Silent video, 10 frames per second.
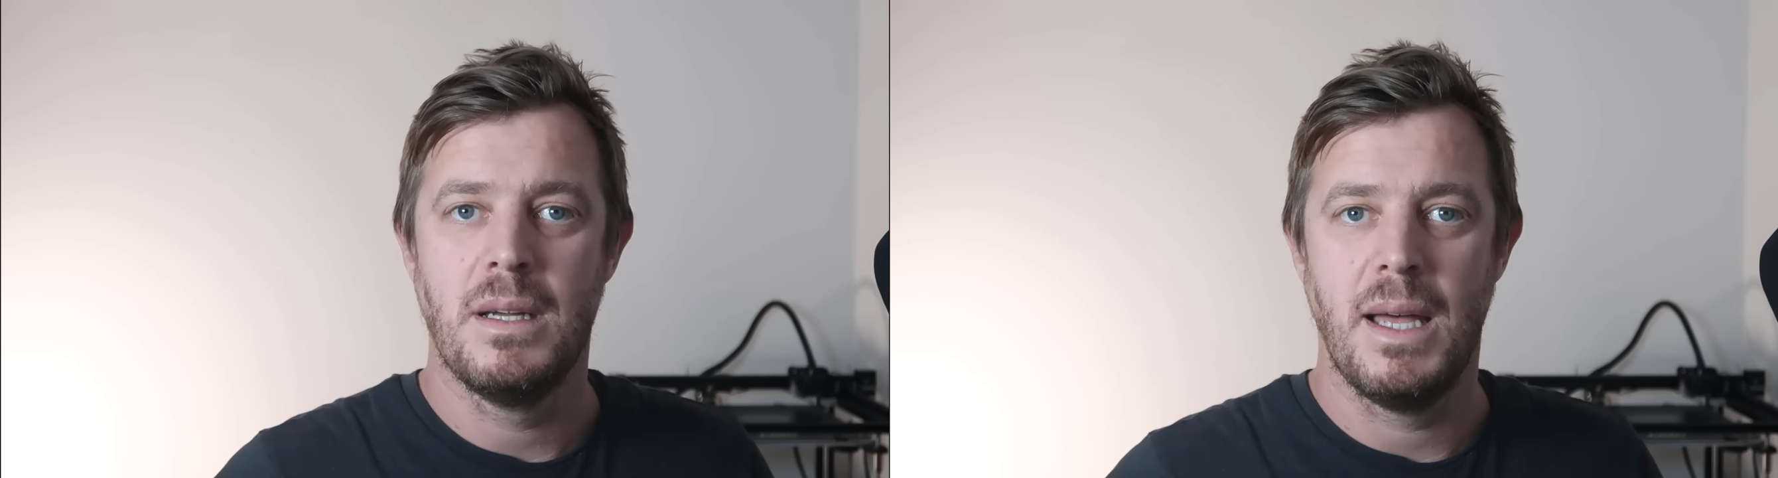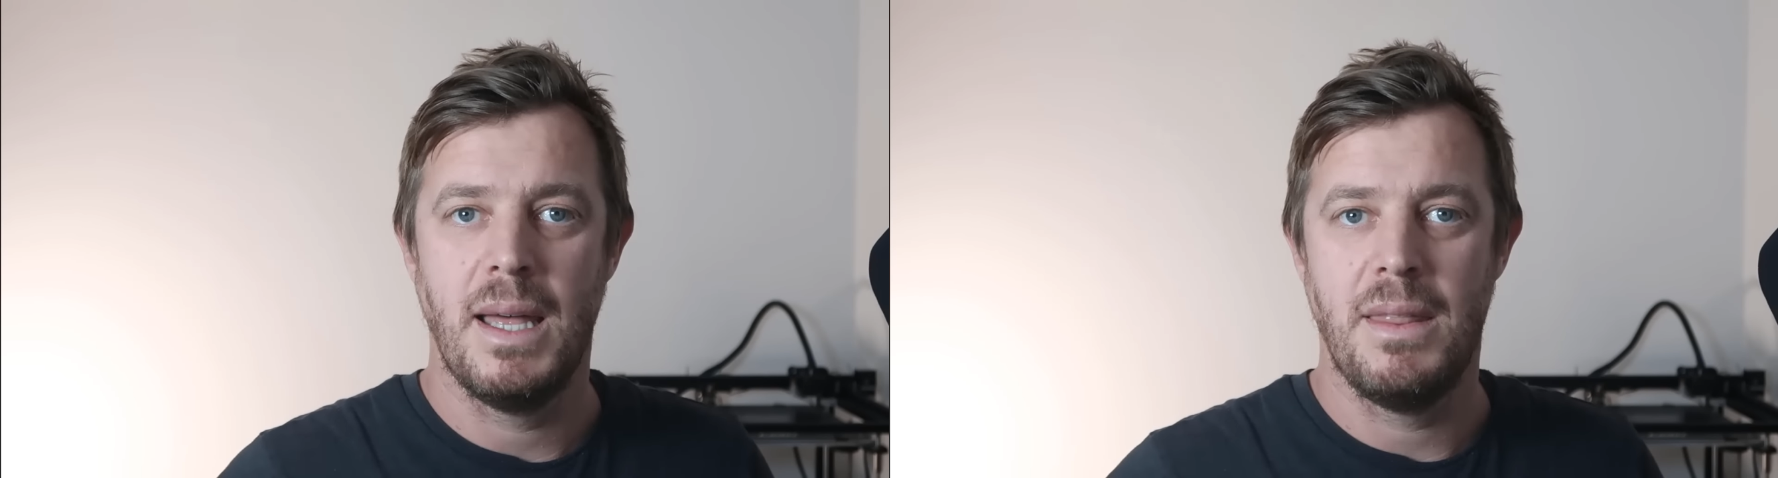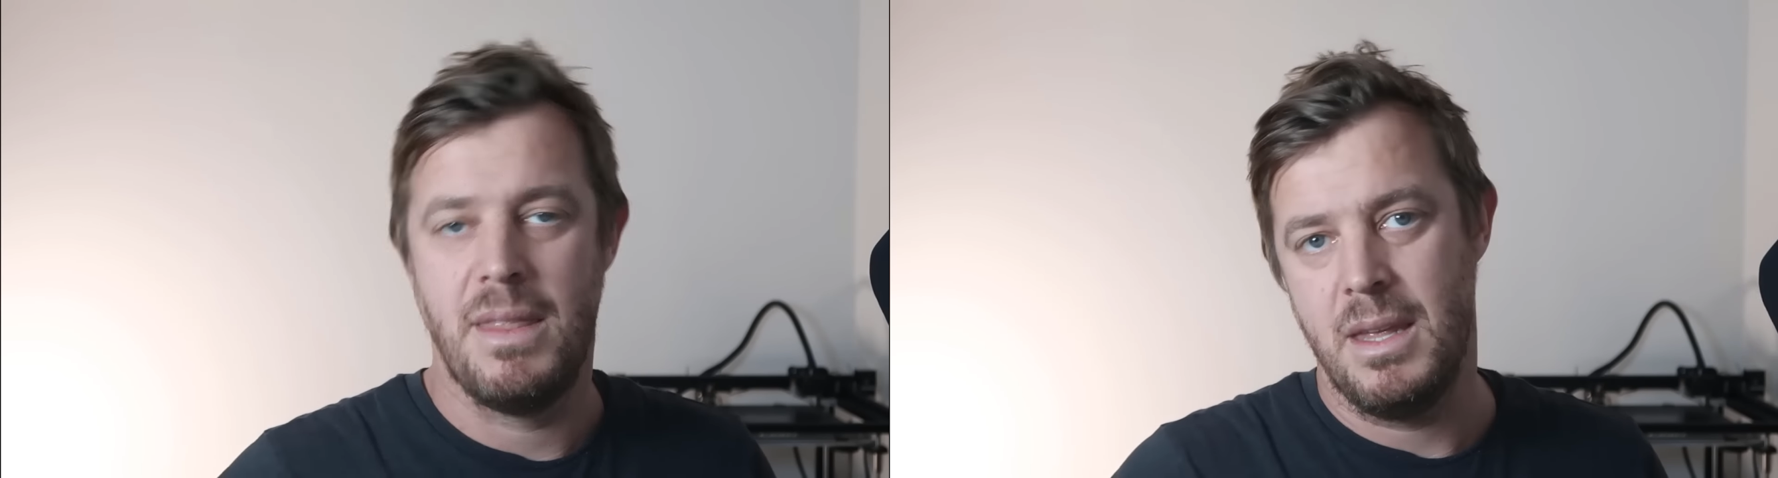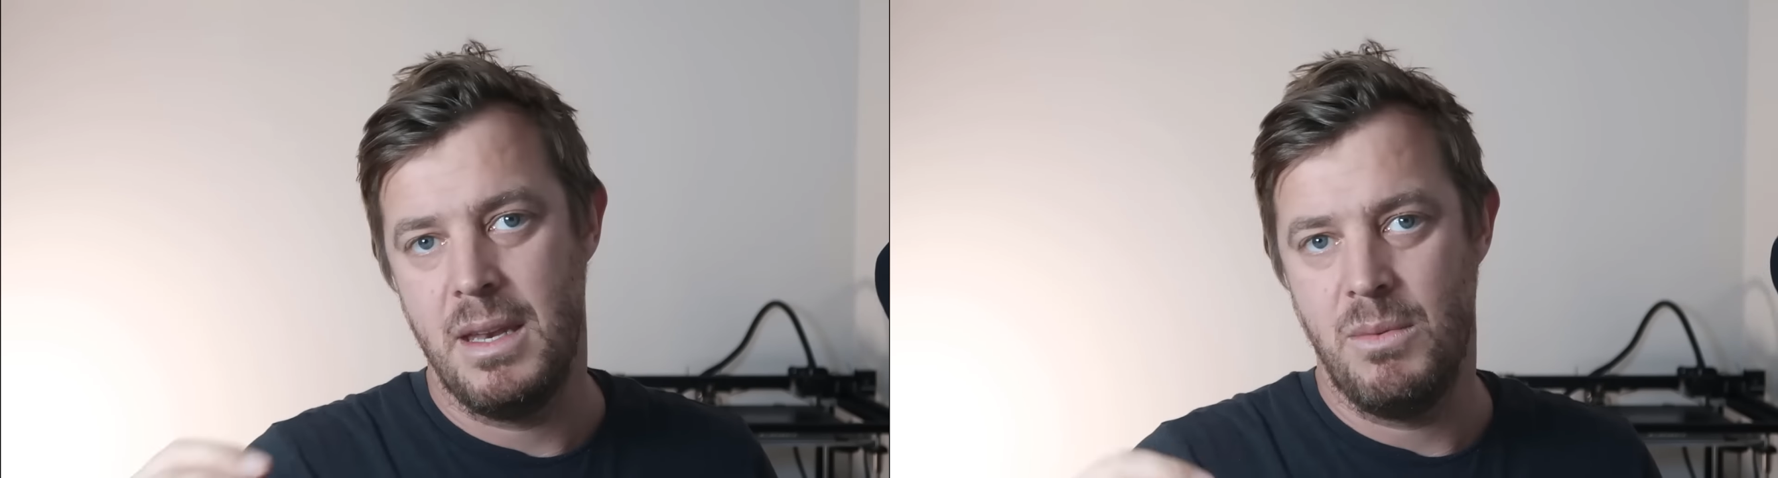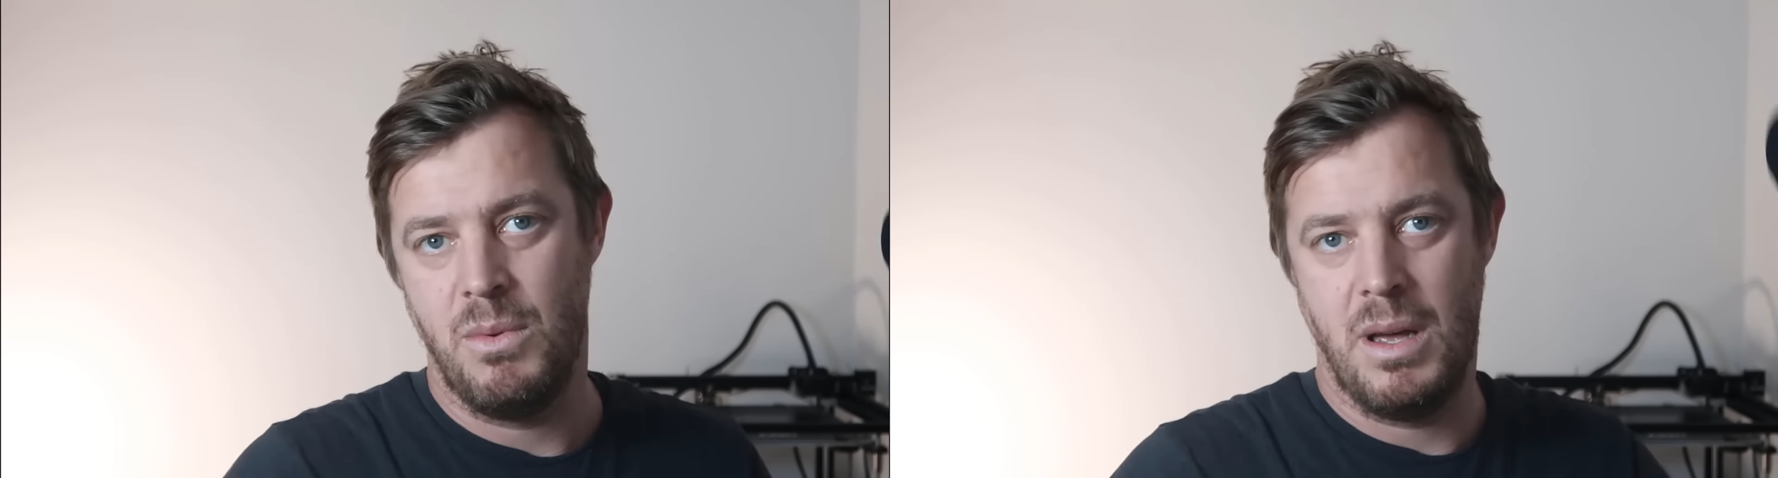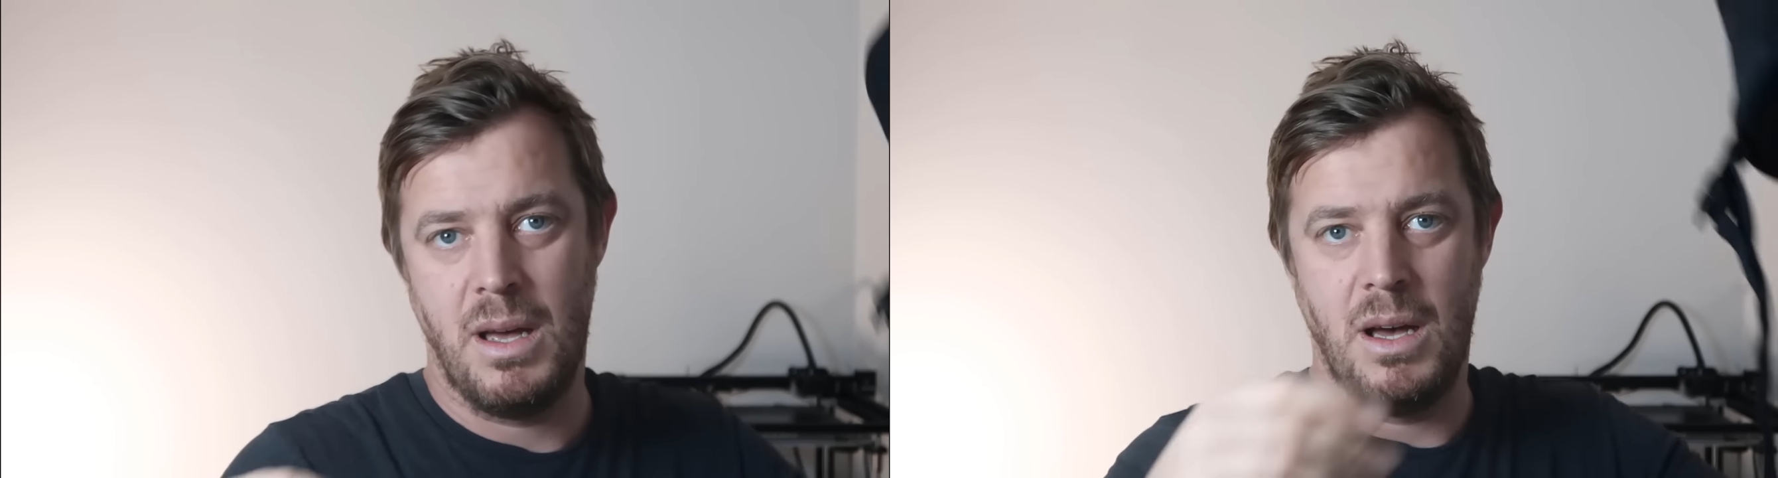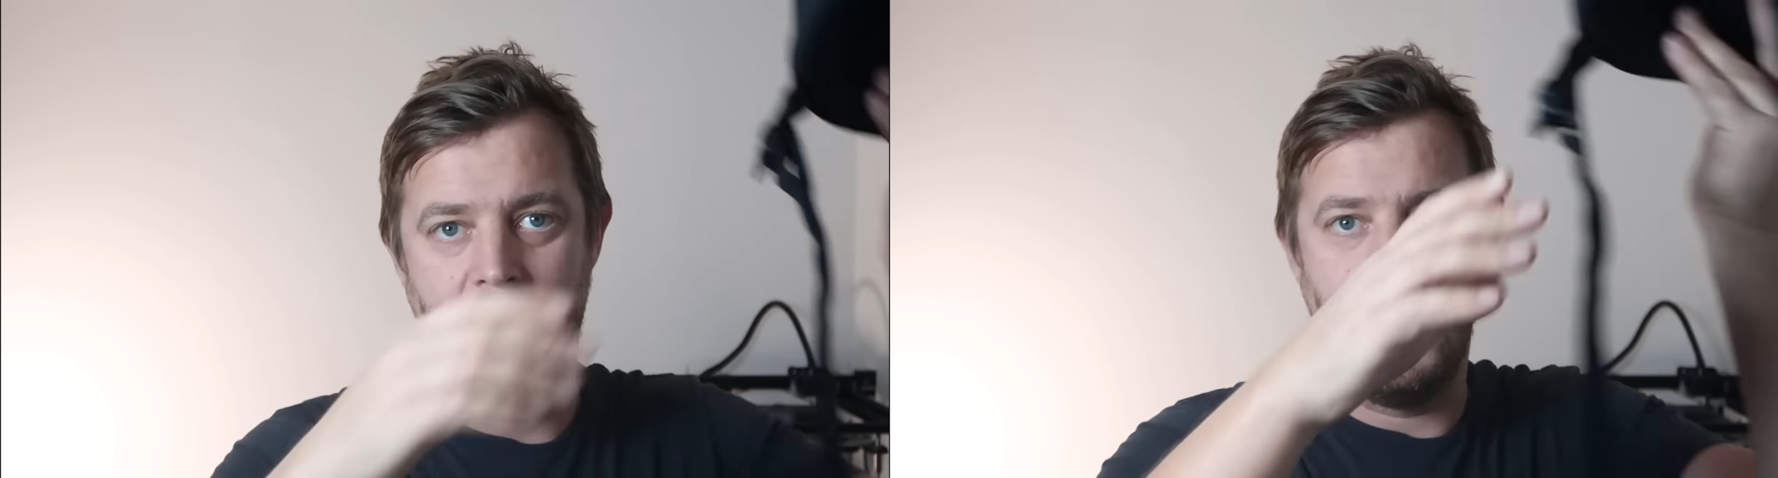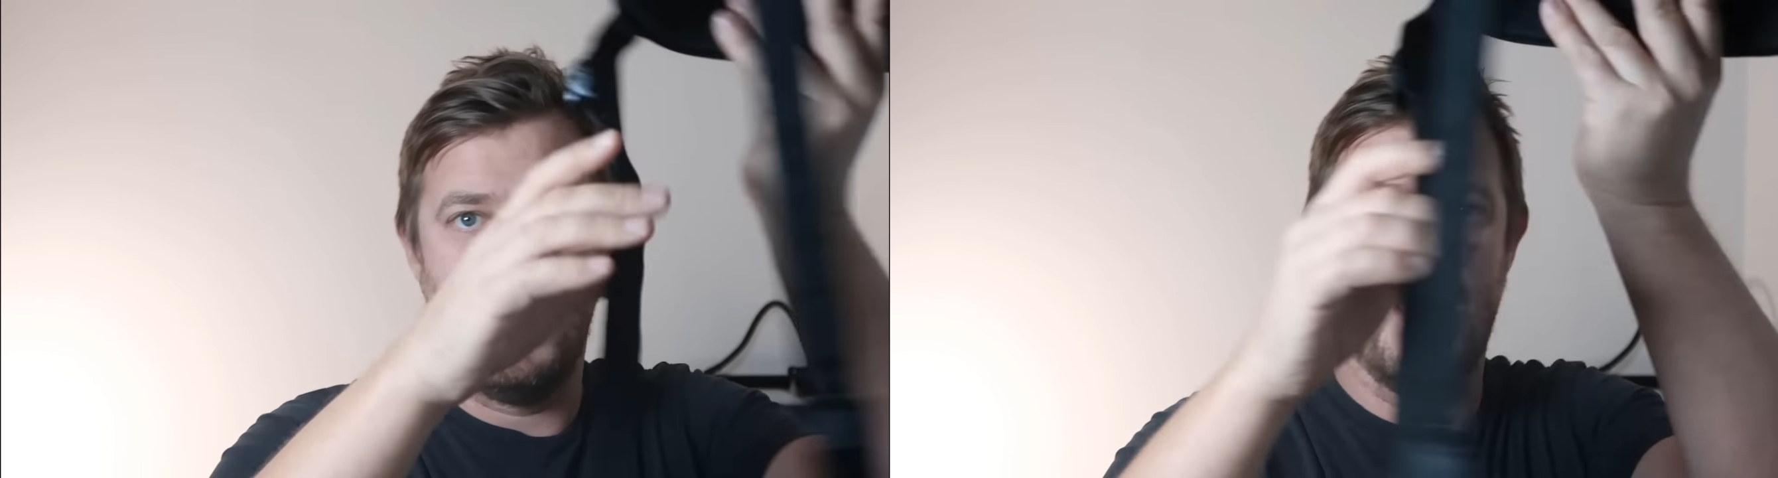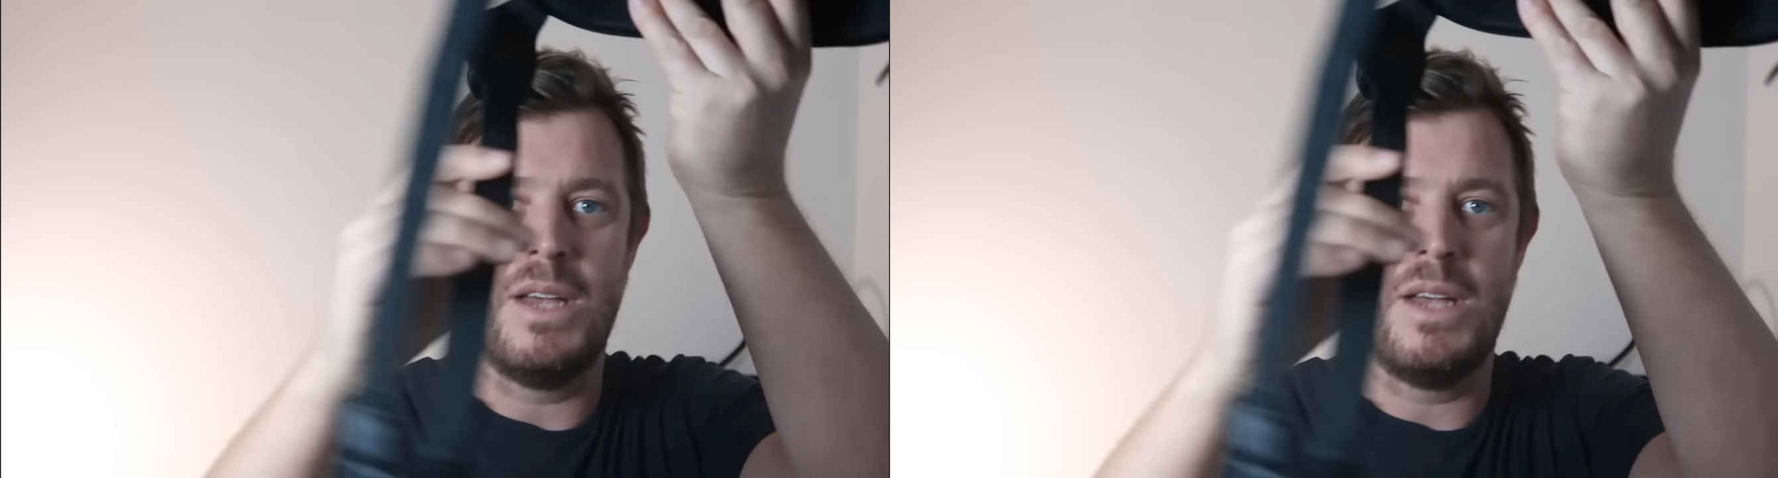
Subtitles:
And then on the